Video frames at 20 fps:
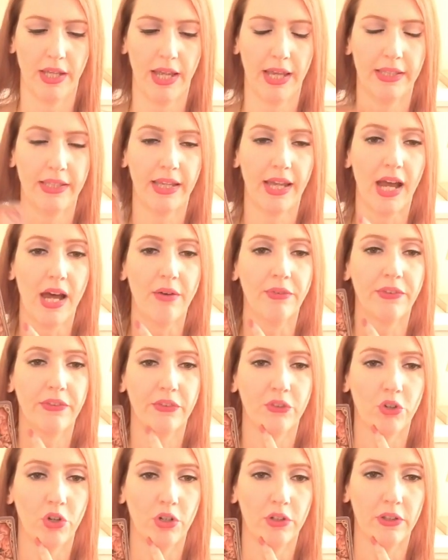And they have
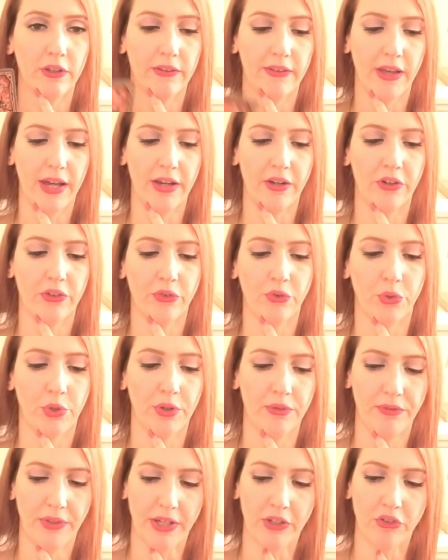strong desires for a
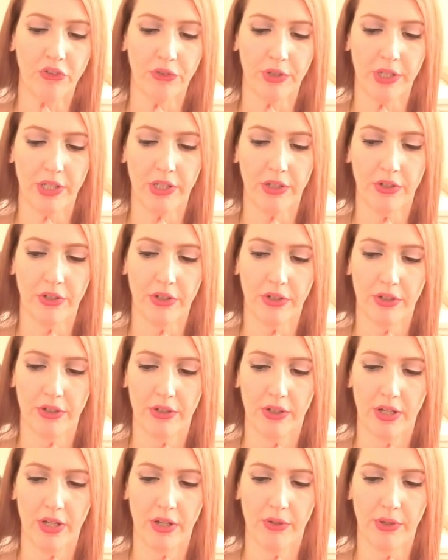victory here,
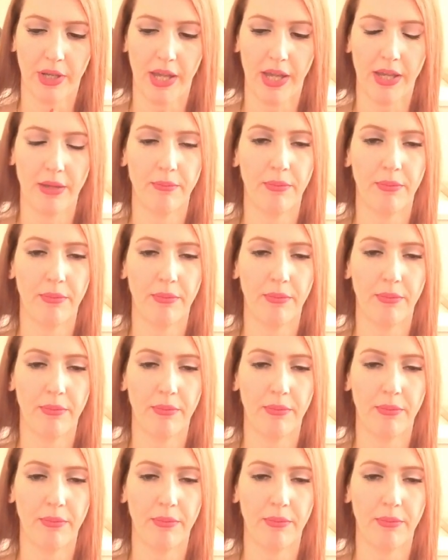okay?